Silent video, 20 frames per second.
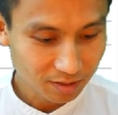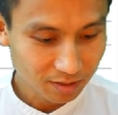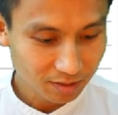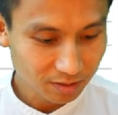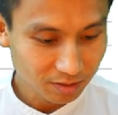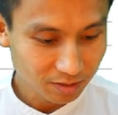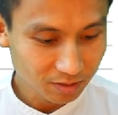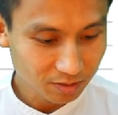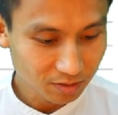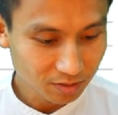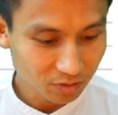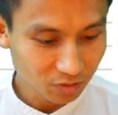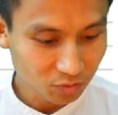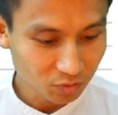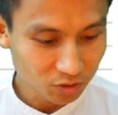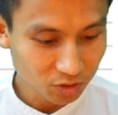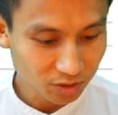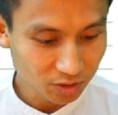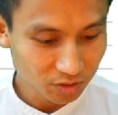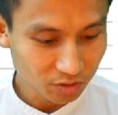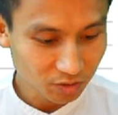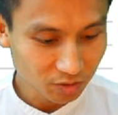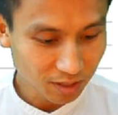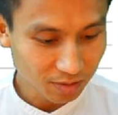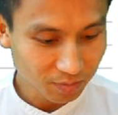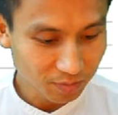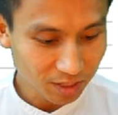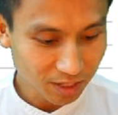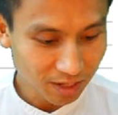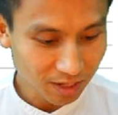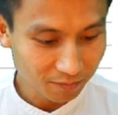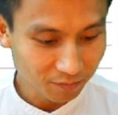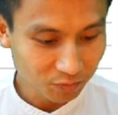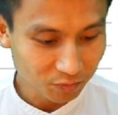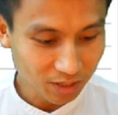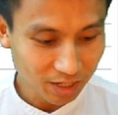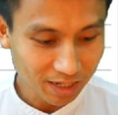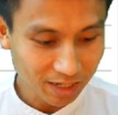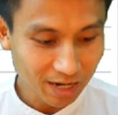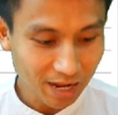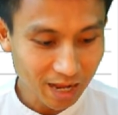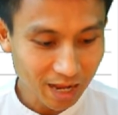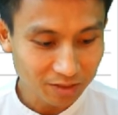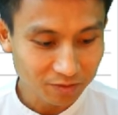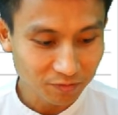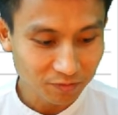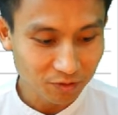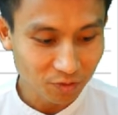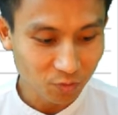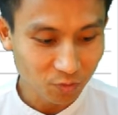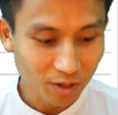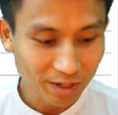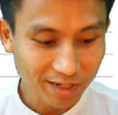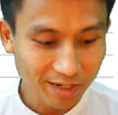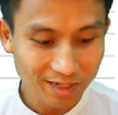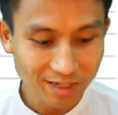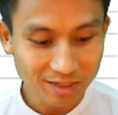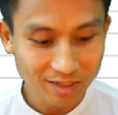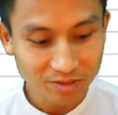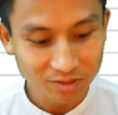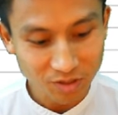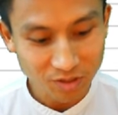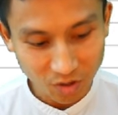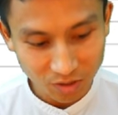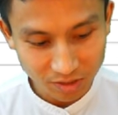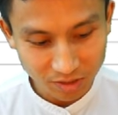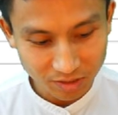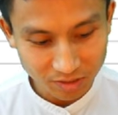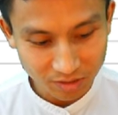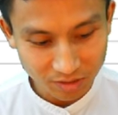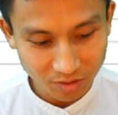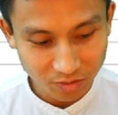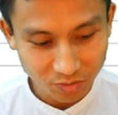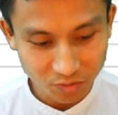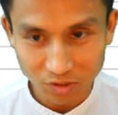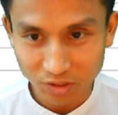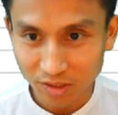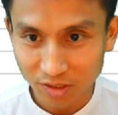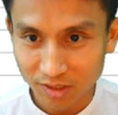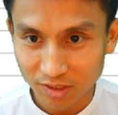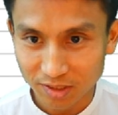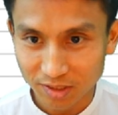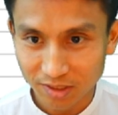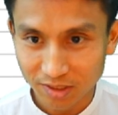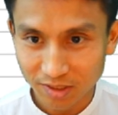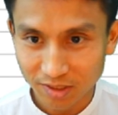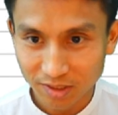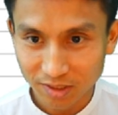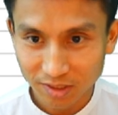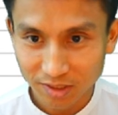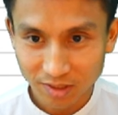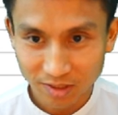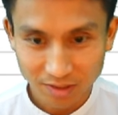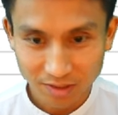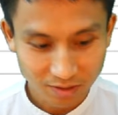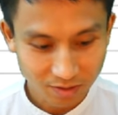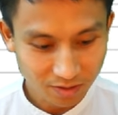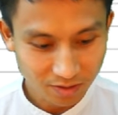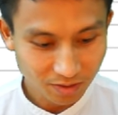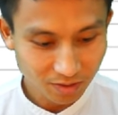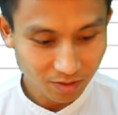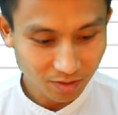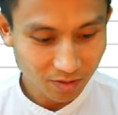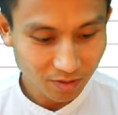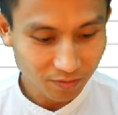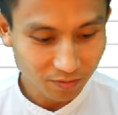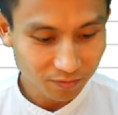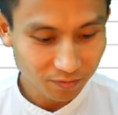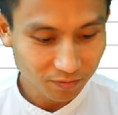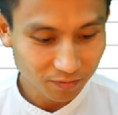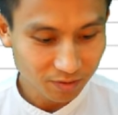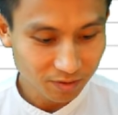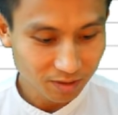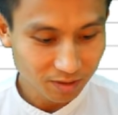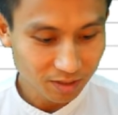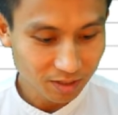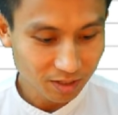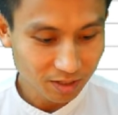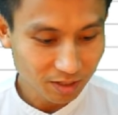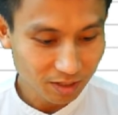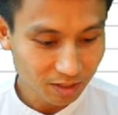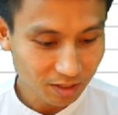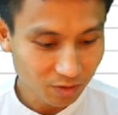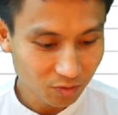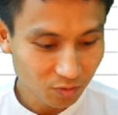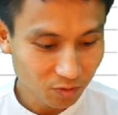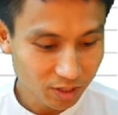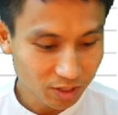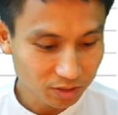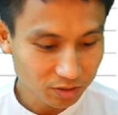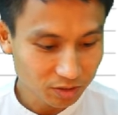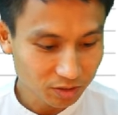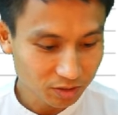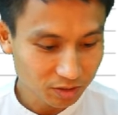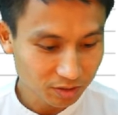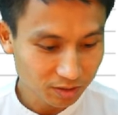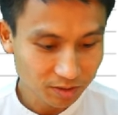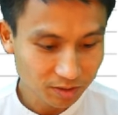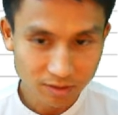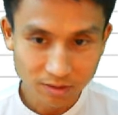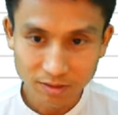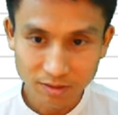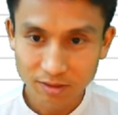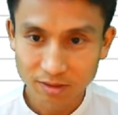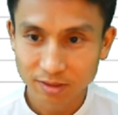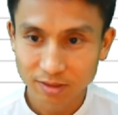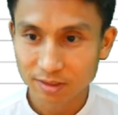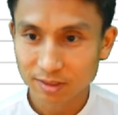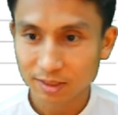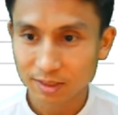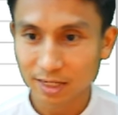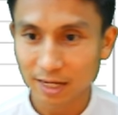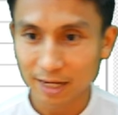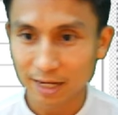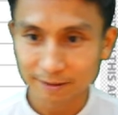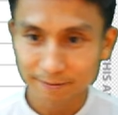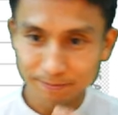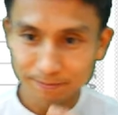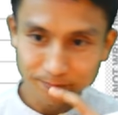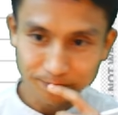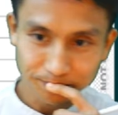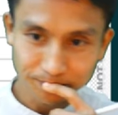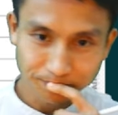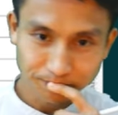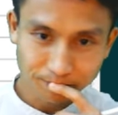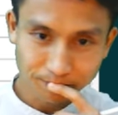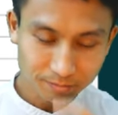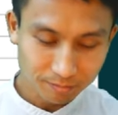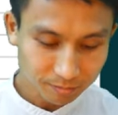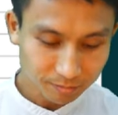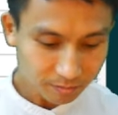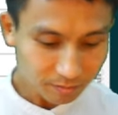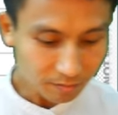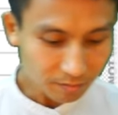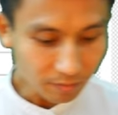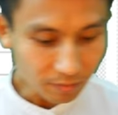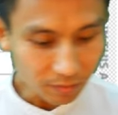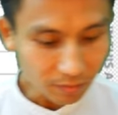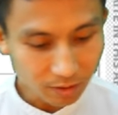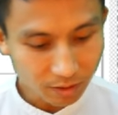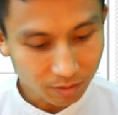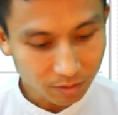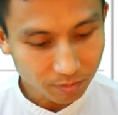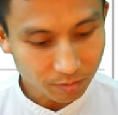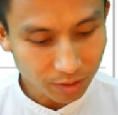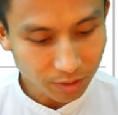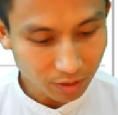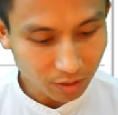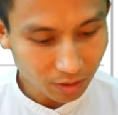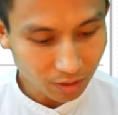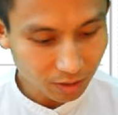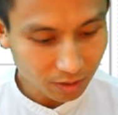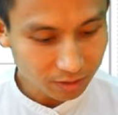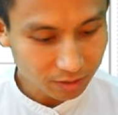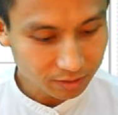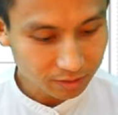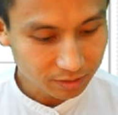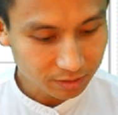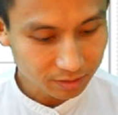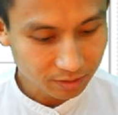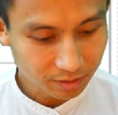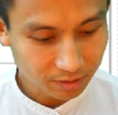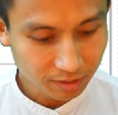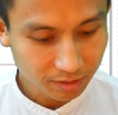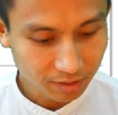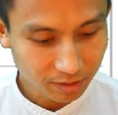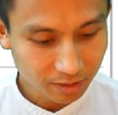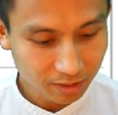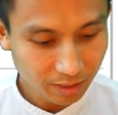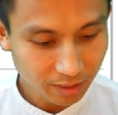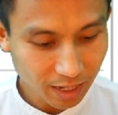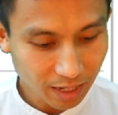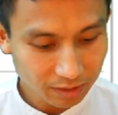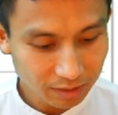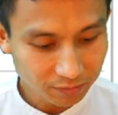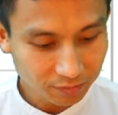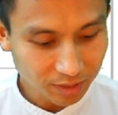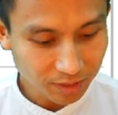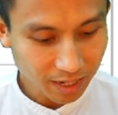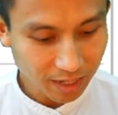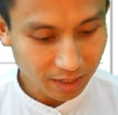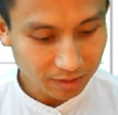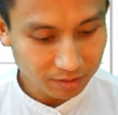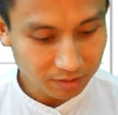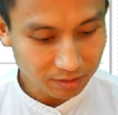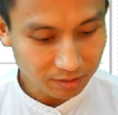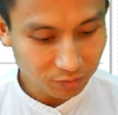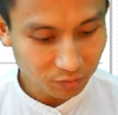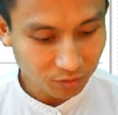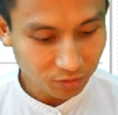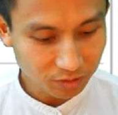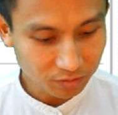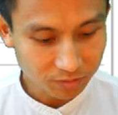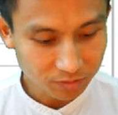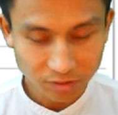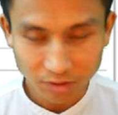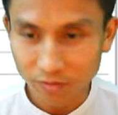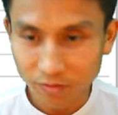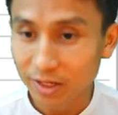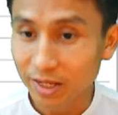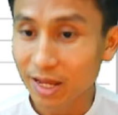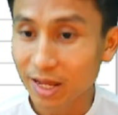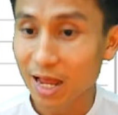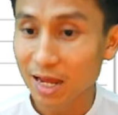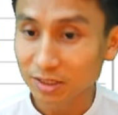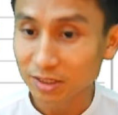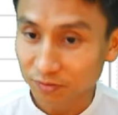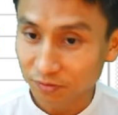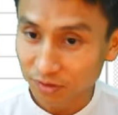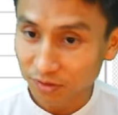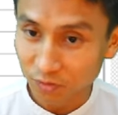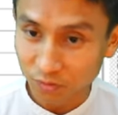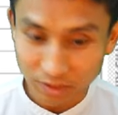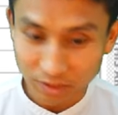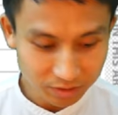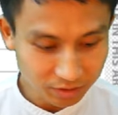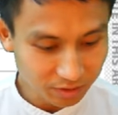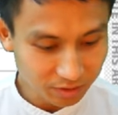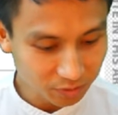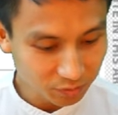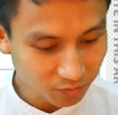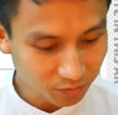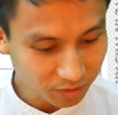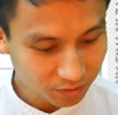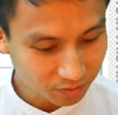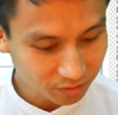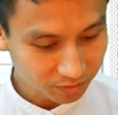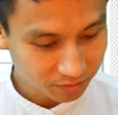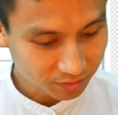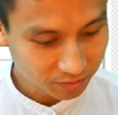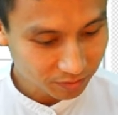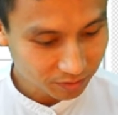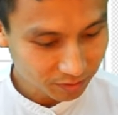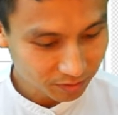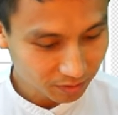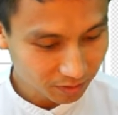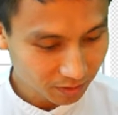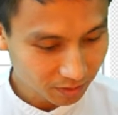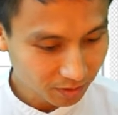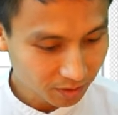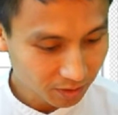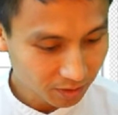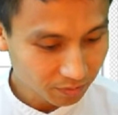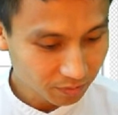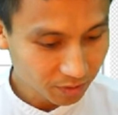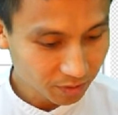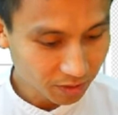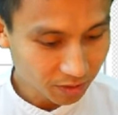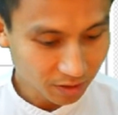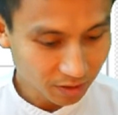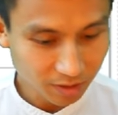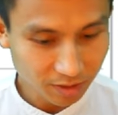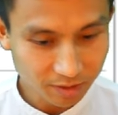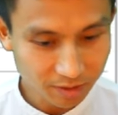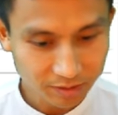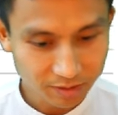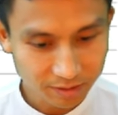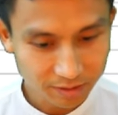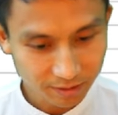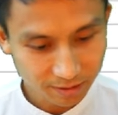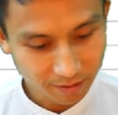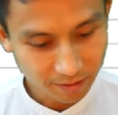the solution. You got to be careful that it asks for the one that is not the solution of the equation, yeah, because it asks for the answer as well. Sorry, it asks for the reason as well. Because